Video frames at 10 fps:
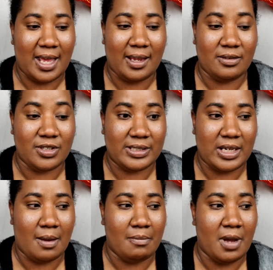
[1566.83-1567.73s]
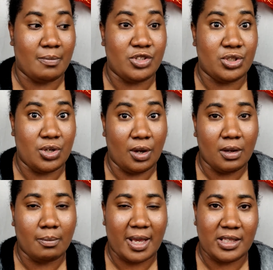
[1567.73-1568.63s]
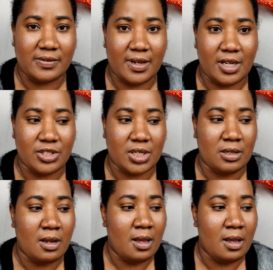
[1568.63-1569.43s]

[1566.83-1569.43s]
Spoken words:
I'm shook by this foundation.